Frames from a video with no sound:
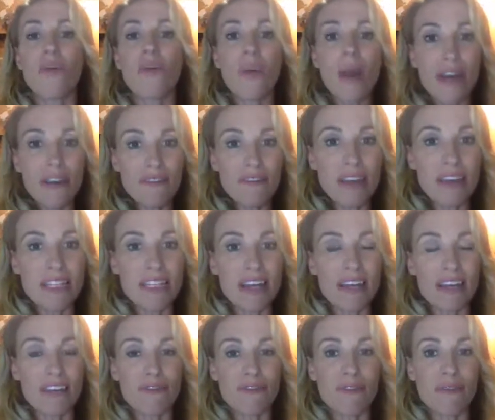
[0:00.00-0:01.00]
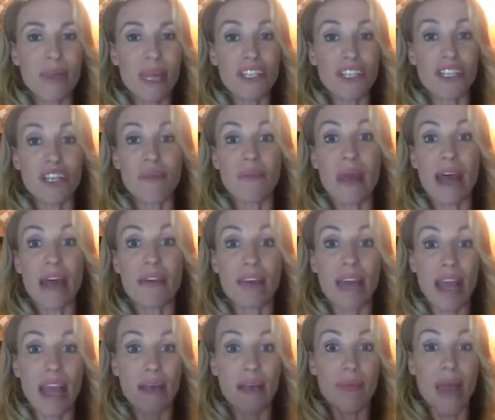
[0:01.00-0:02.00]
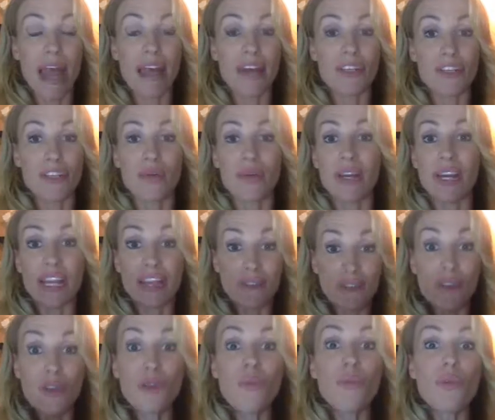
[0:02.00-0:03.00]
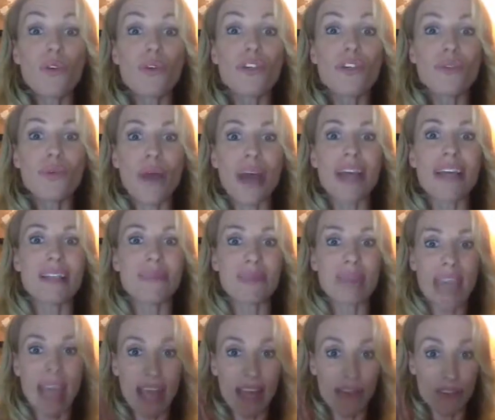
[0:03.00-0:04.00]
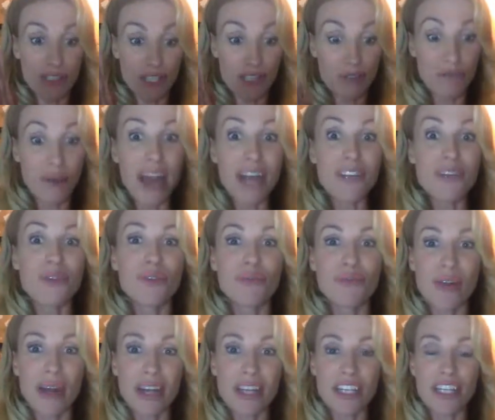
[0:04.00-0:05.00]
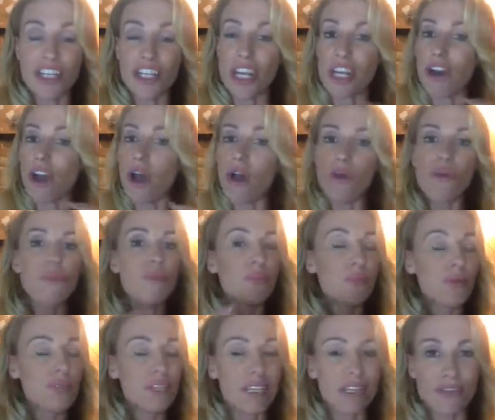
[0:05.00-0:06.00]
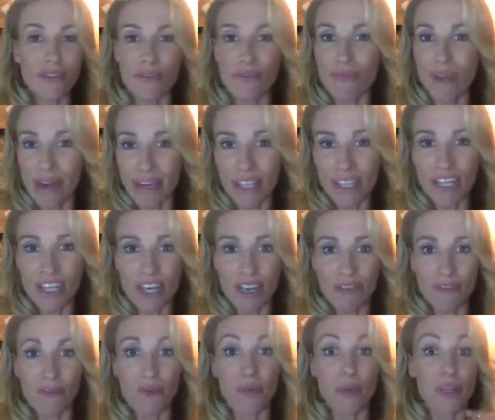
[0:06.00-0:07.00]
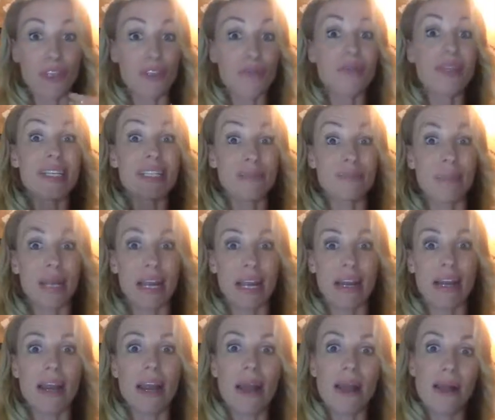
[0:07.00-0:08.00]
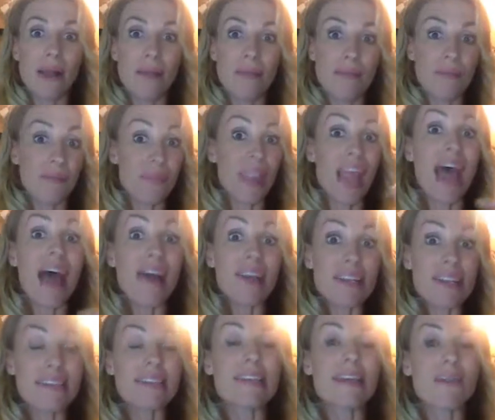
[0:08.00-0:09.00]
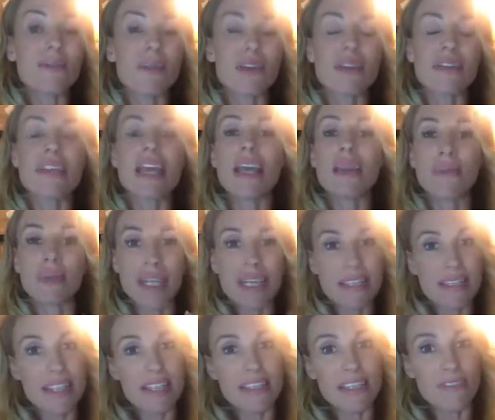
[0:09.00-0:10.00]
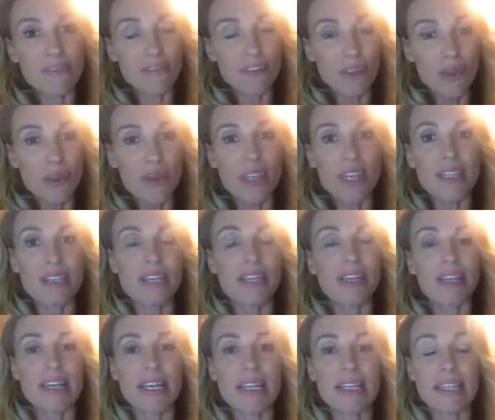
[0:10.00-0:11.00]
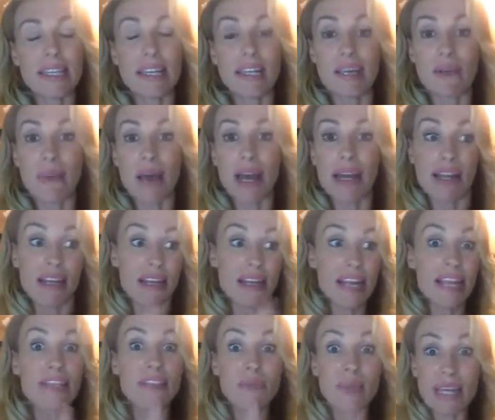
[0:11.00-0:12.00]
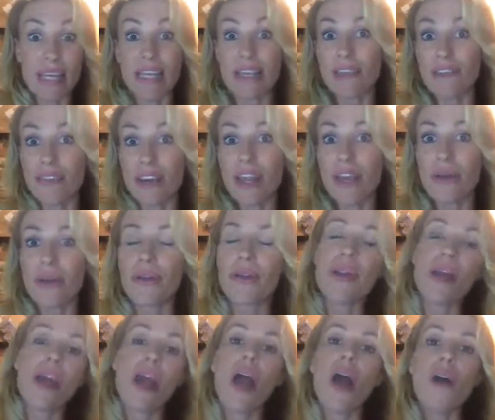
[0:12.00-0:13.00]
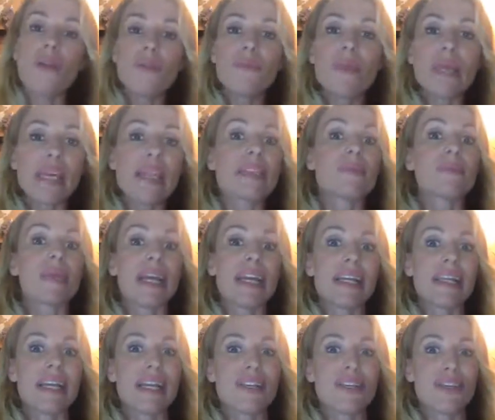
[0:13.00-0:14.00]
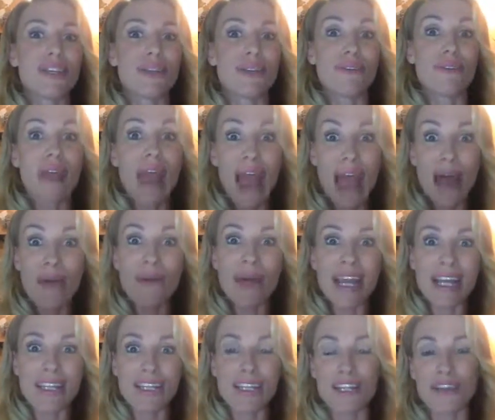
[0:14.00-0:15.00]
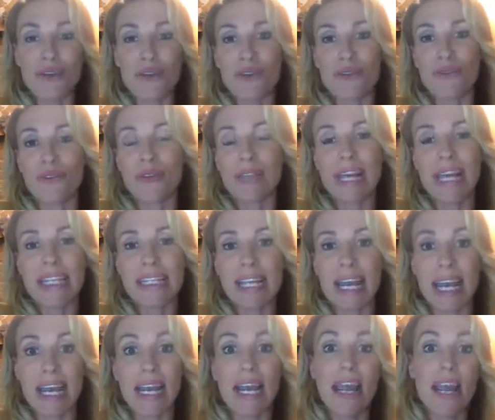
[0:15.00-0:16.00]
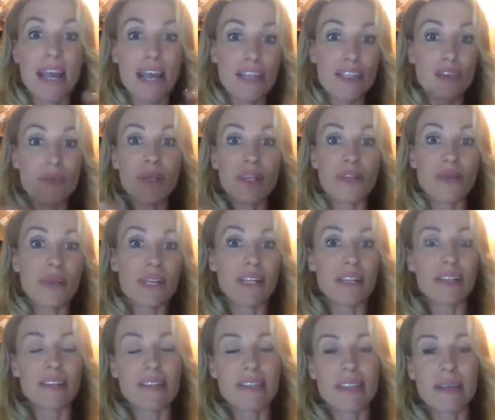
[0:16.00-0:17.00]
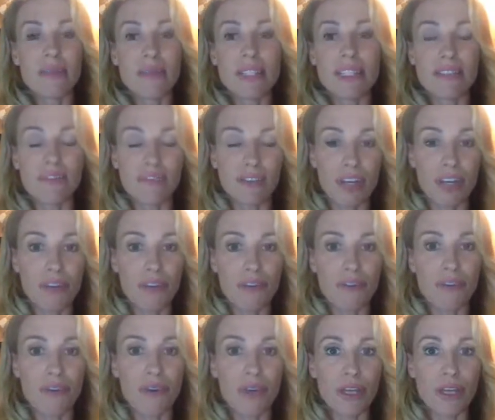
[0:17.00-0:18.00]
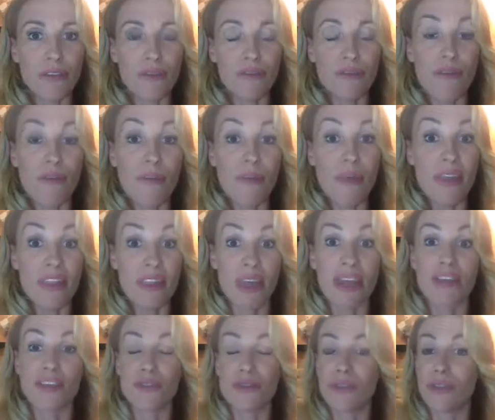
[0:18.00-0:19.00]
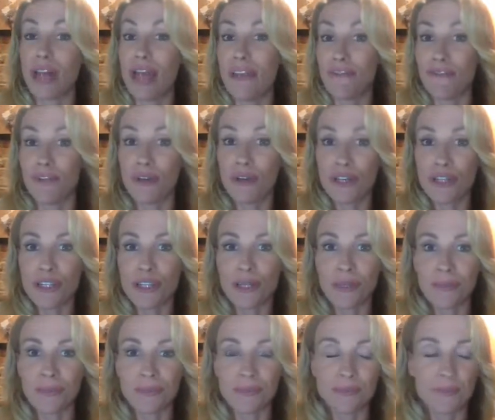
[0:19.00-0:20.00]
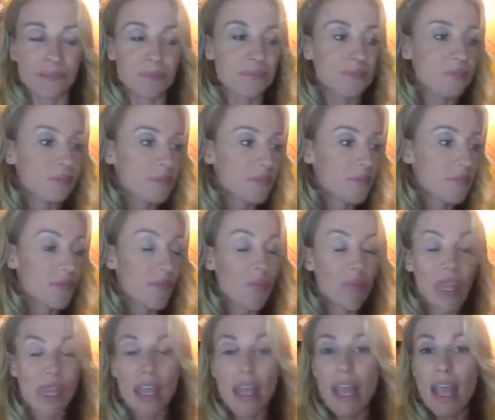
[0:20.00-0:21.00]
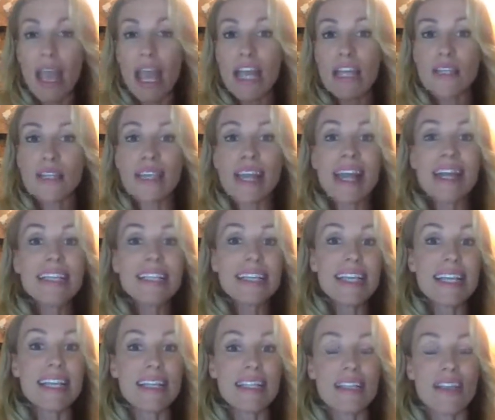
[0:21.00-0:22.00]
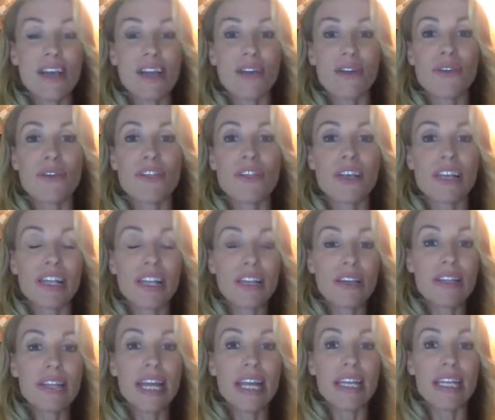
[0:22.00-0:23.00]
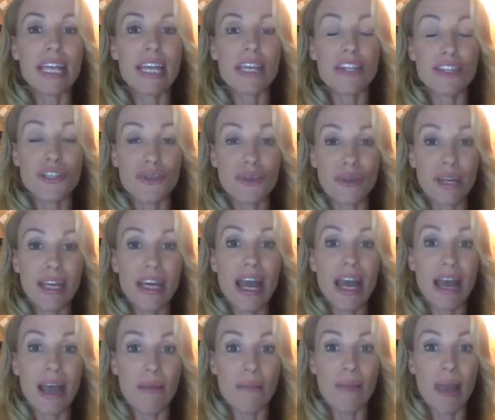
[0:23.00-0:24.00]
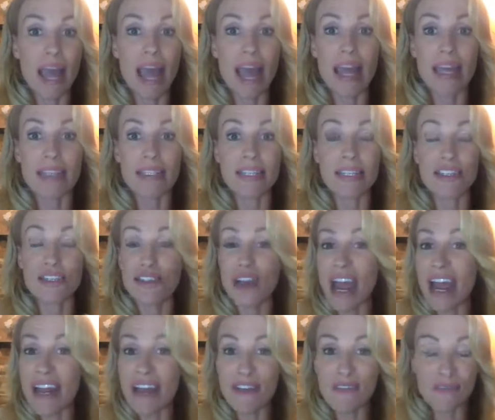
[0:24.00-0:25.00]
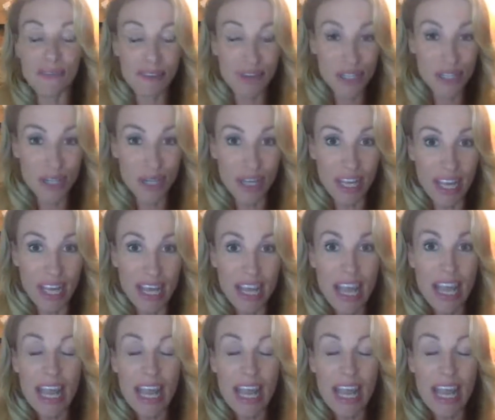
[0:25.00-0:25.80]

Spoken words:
where to find out information about how to do it. If you want to ask me how to write your running sheet, I'll put together a running sheet for you to explain how to set up your day, because there's a few things that you need to think about. And next week in the video, I'll be explaining that to you of how I actually go through that day. So I'll be doing little snippets of video for you from the actual live photo shoot. So that is the inner circle. So click on that link, join up and try it out for $1.